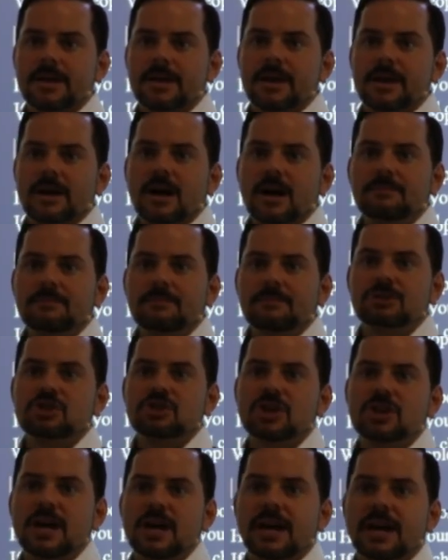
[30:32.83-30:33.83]

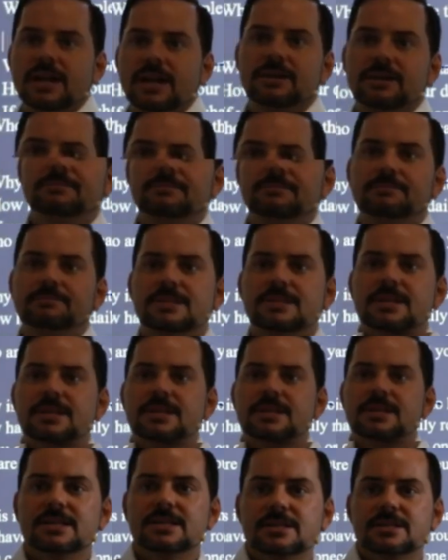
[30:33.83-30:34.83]
Abhishek
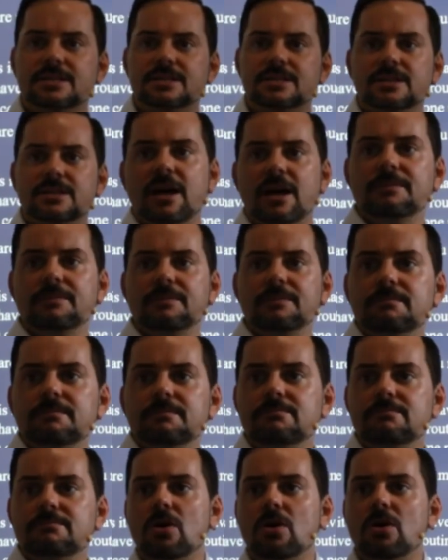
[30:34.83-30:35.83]
says, I meet
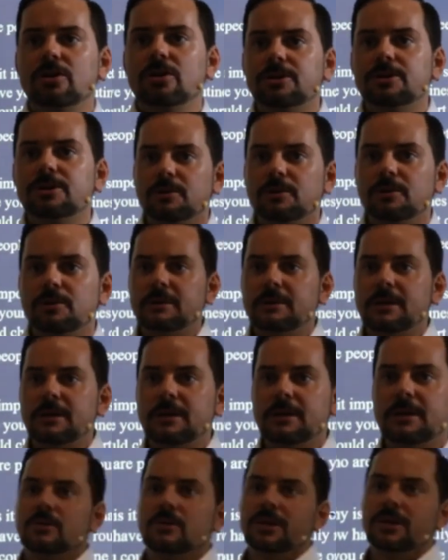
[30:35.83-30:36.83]
multiple
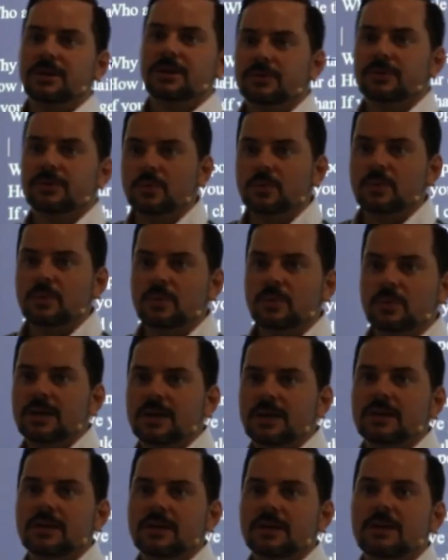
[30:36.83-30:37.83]
people in the week
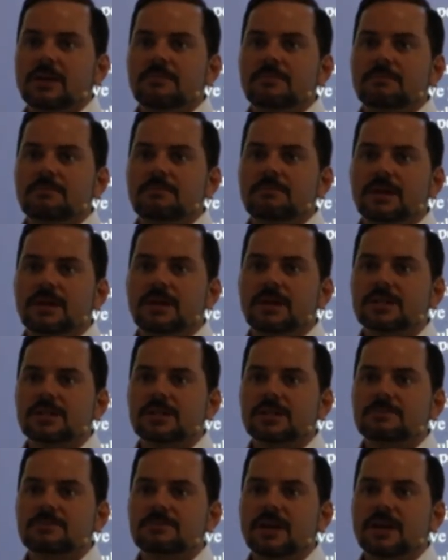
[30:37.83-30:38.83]
because
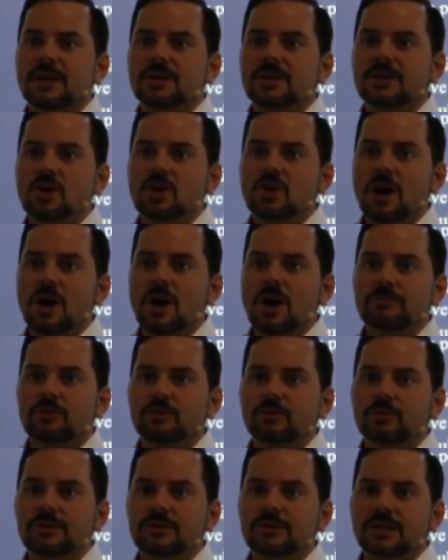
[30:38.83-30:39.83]
my job
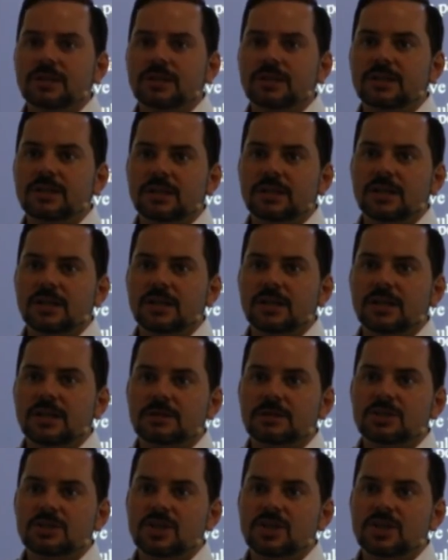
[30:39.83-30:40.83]
routine gives me a
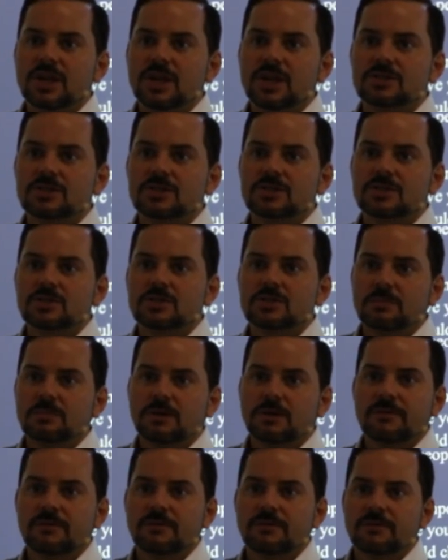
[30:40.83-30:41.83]
chance to meet a
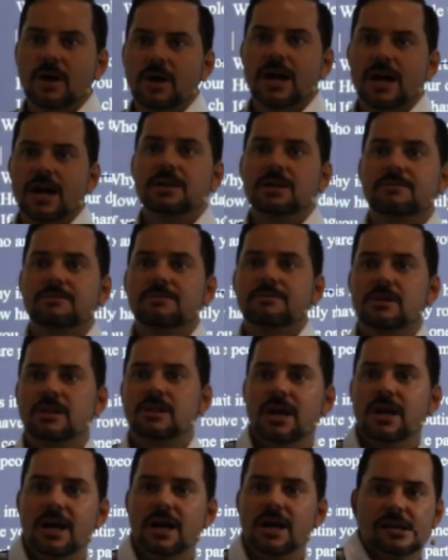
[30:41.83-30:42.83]
variety of
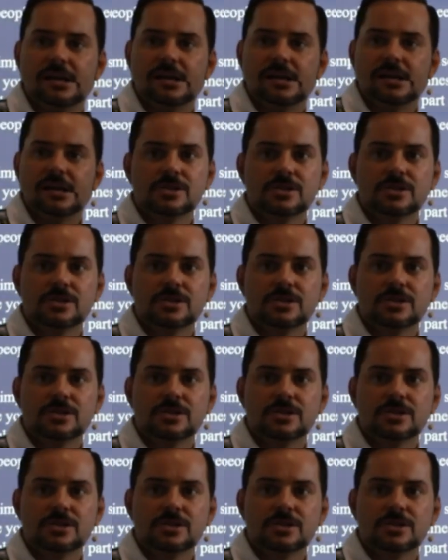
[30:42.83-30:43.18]
clients.